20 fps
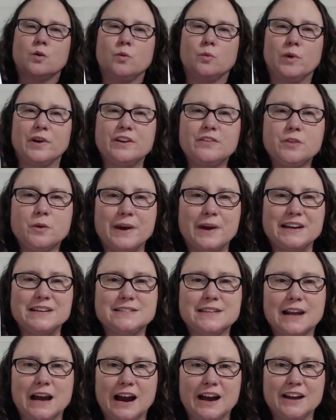One of the ways
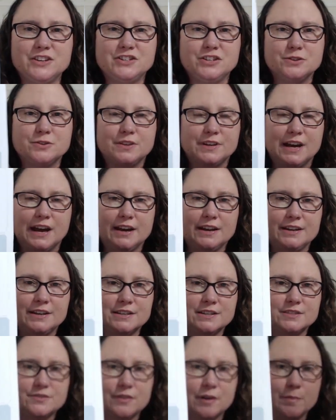that I do that
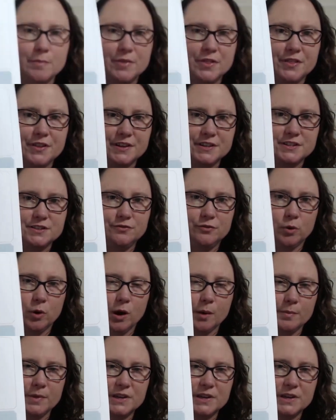is from this form.